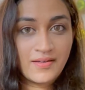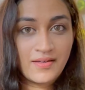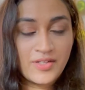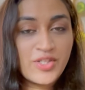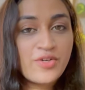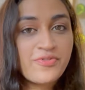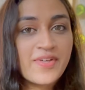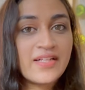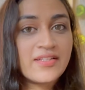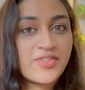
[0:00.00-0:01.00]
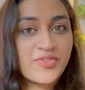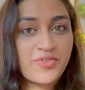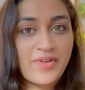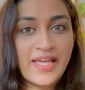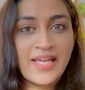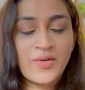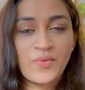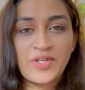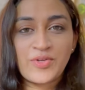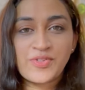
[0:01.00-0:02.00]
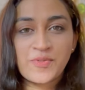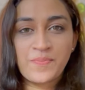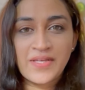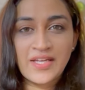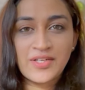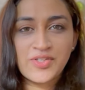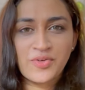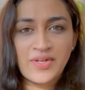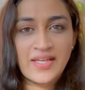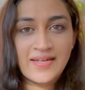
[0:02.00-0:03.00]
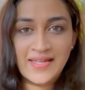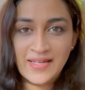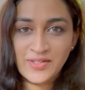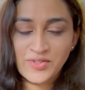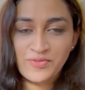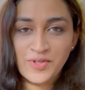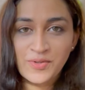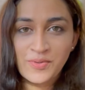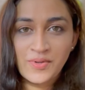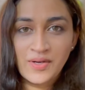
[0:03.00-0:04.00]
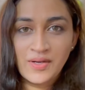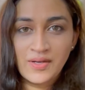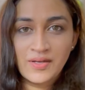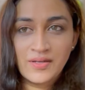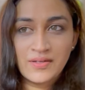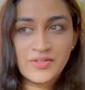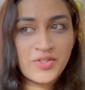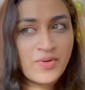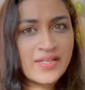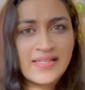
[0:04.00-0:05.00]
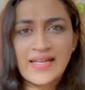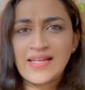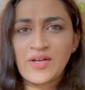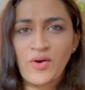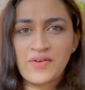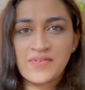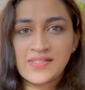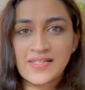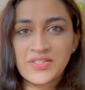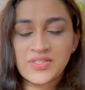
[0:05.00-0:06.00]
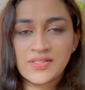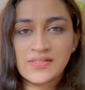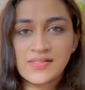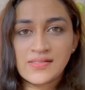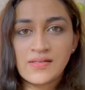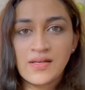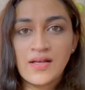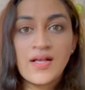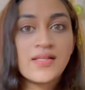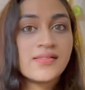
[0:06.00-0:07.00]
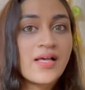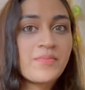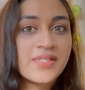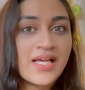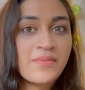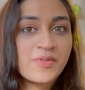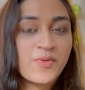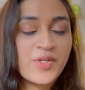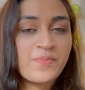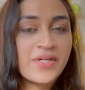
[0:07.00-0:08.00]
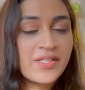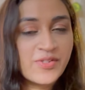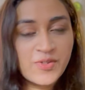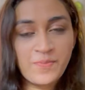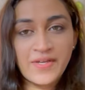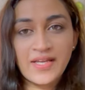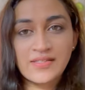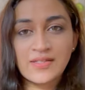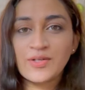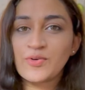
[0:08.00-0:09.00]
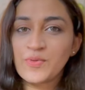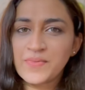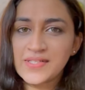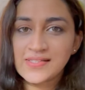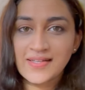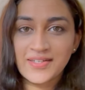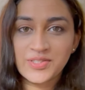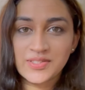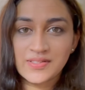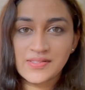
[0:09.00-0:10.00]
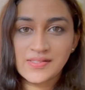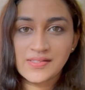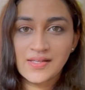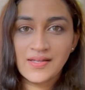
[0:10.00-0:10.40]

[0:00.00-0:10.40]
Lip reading: Do you feel the strain when you speak during an interview, during daily conversations? Sometimes when you participate in group discussions,